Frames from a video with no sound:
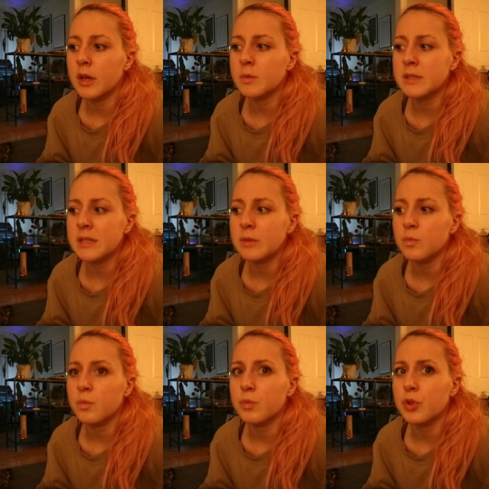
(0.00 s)
it was
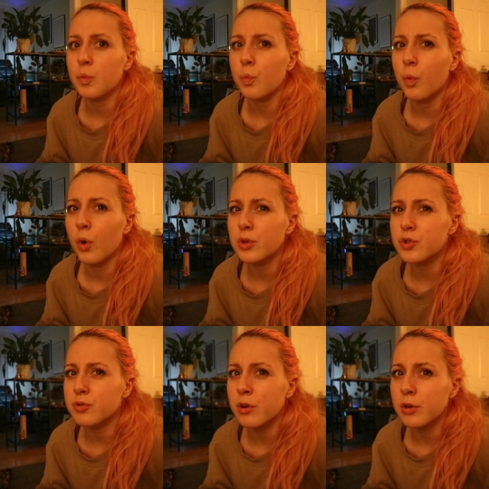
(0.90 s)
in the
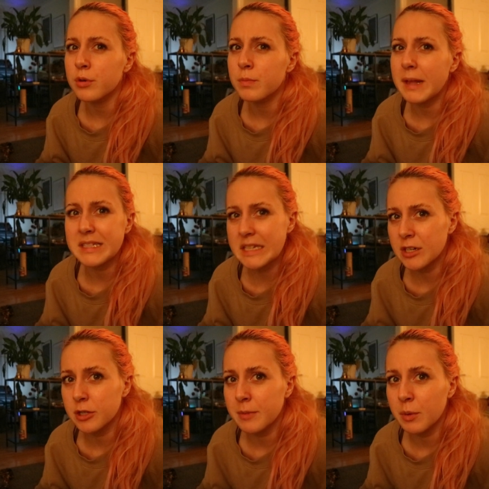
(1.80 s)
wardrobe, like
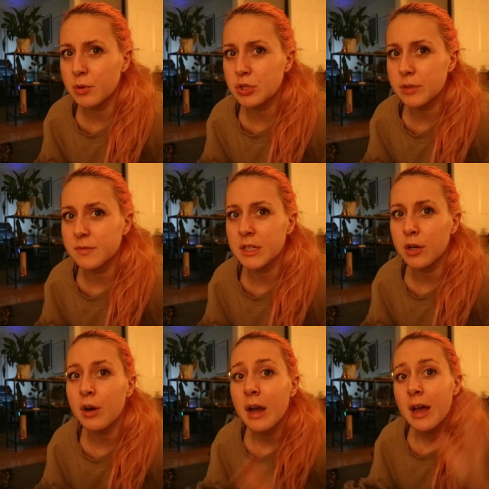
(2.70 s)
declutter my wardrobe
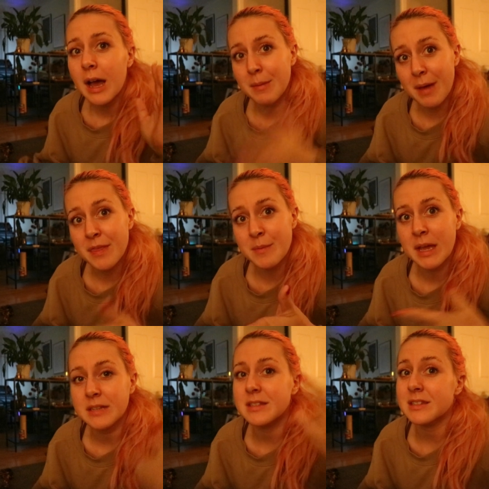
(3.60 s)
video. I met them
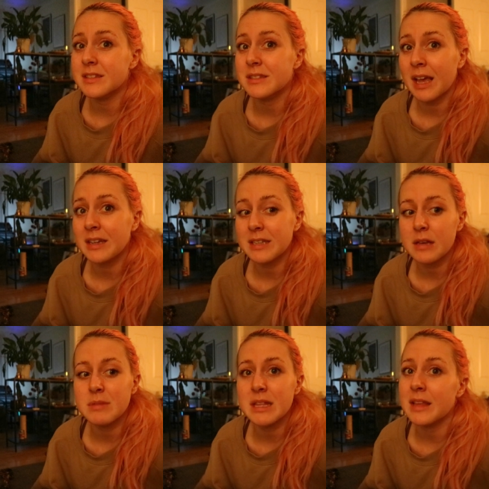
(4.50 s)
there, so this is the second
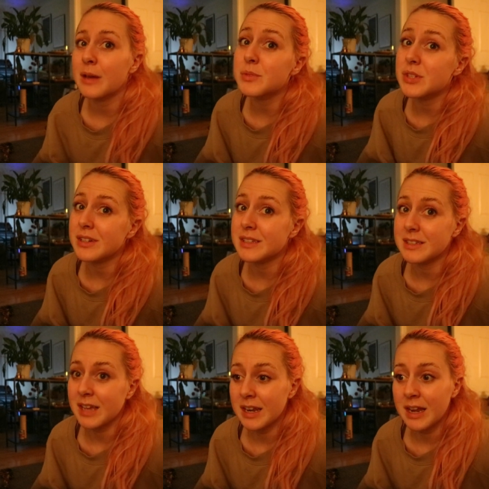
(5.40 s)
time meeting them, so that's
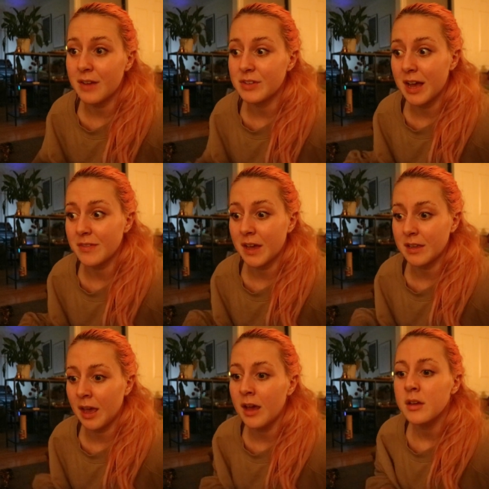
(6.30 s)
exciting. I haven't had
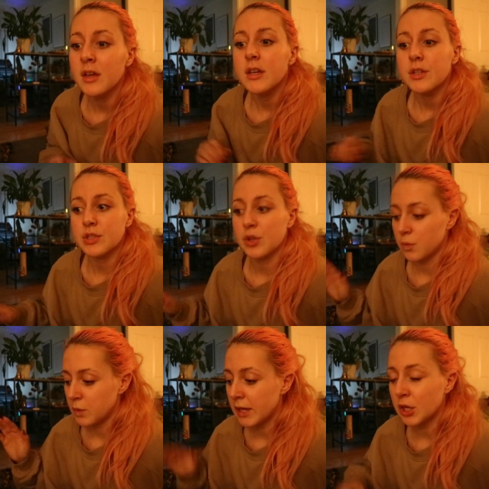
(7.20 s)
that yet.
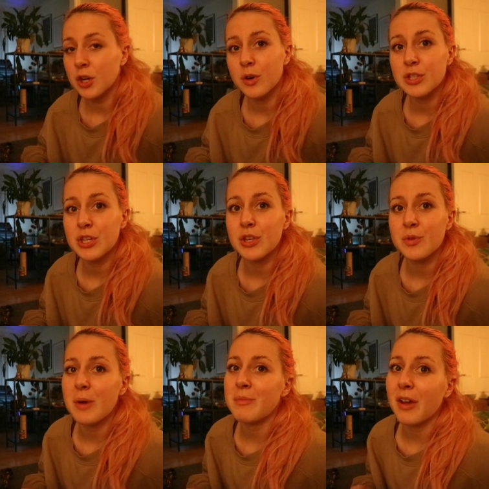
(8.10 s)
So we are going to go
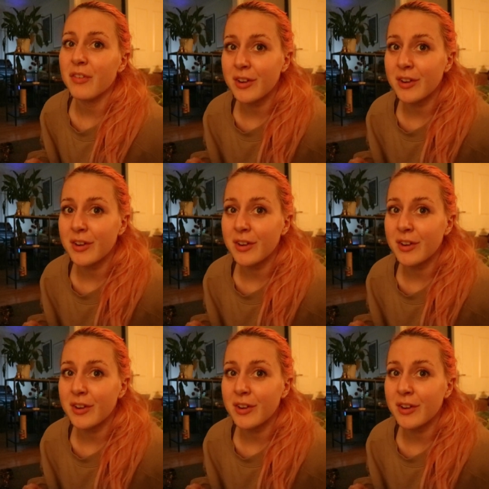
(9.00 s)
to my